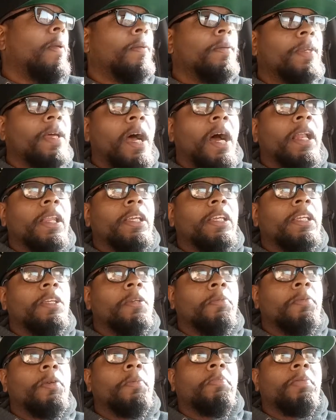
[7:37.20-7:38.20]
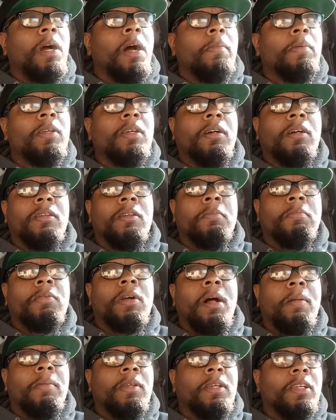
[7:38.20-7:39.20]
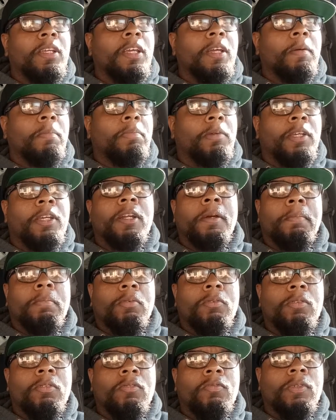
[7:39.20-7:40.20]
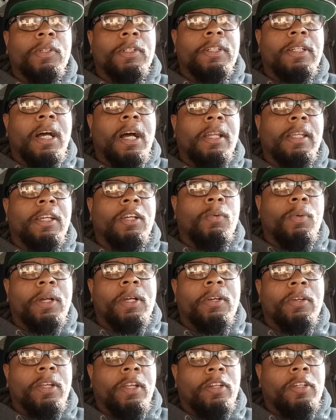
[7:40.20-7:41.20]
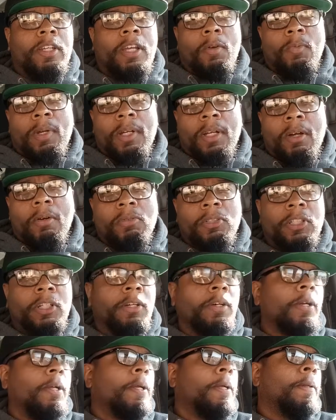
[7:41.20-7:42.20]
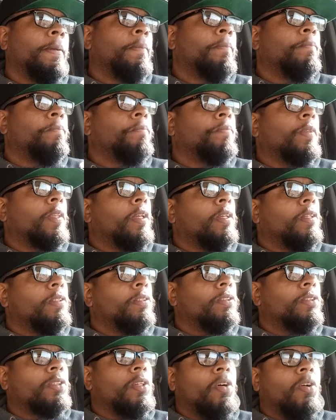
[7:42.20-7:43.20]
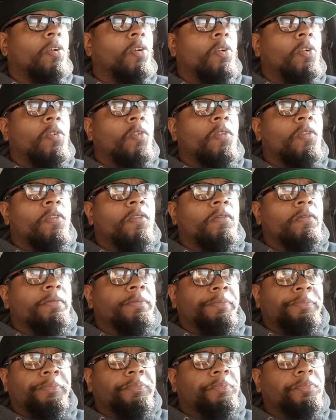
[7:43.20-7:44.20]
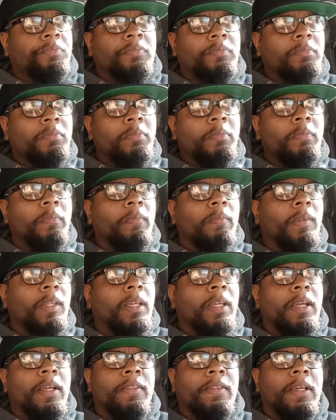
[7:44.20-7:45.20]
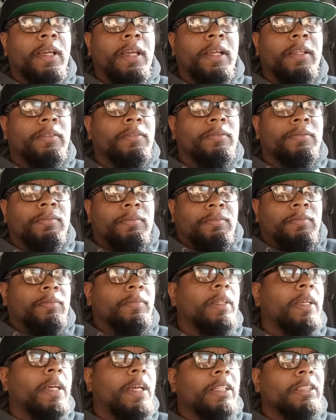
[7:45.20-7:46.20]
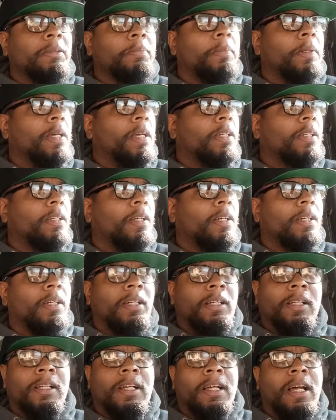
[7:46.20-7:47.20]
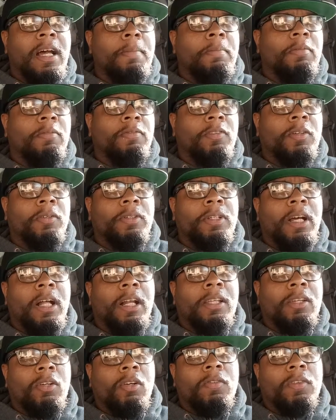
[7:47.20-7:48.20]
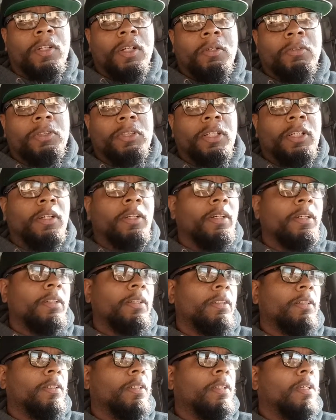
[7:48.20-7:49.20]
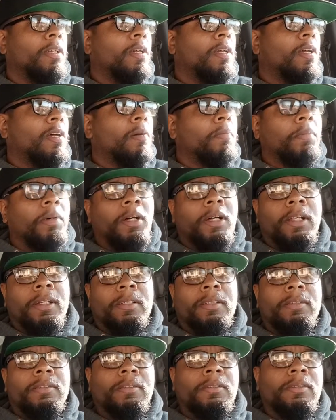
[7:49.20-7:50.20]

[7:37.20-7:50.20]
Dolly, you probably get approved with Dolly quicker than with Goshare. So in that aspect, I prefer Dolly over Goshare, but